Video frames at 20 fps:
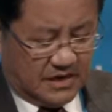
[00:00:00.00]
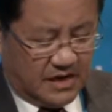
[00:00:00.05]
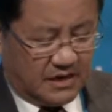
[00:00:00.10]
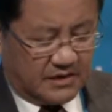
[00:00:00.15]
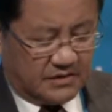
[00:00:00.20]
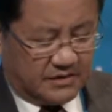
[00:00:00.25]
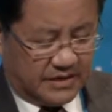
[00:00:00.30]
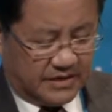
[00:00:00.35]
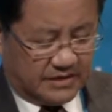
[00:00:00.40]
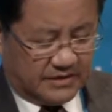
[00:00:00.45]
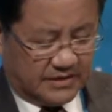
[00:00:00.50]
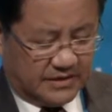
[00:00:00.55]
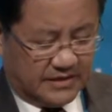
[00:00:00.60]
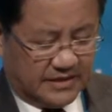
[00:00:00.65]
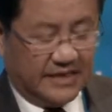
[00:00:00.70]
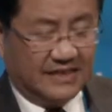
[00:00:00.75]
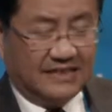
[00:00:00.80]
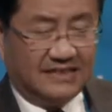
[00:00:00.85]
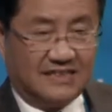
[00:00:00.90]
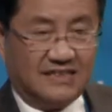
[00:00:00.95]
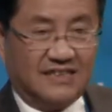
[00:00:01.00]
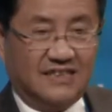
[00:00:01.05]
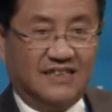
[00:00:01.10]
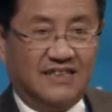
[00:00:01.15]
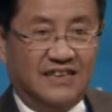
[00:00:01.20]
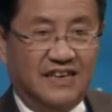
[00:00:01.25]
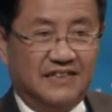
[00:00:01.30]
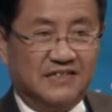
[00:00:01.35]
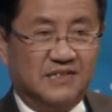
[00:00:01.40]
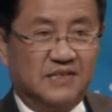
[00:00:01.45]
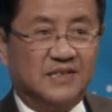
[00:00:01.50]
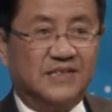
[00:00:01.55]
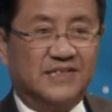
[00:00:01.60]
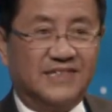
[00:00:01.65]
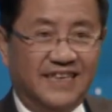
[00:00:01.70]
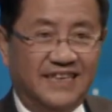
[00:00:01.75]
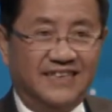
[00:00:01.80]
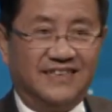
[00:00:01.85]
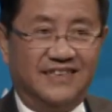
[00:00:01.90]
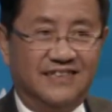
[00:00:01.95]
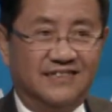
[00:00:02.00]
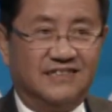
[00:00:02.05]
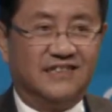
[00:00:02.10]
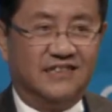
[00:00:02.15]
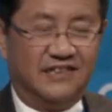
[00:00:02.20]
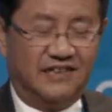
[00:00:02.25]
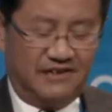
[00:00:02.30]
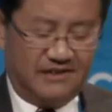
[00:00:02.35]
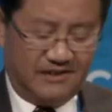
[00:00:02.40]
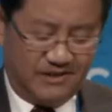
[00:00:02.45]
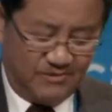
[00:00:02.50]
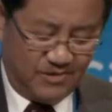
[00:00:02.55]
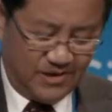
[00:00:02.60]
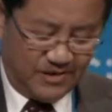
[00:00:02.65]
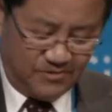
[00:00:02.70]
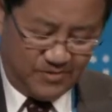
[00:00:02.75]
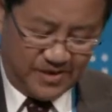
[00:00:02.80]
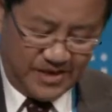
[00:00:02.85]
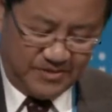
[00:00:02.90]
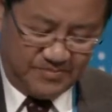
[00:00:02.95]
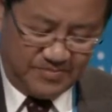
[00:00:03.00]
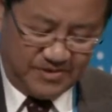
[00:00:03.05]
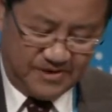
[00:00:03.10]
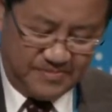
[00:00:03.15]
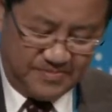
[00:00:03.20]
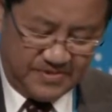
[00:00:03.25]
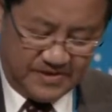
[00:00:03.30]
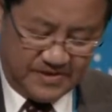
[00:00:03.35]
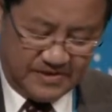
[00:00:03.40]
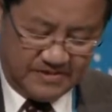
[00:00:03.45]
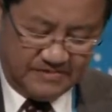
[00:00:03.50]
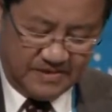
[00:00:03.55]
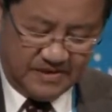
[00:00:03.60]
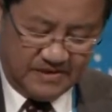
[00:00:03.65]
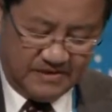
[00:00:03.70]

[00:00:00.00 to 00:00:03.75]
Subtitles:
Arctic state, as stated in our white paper,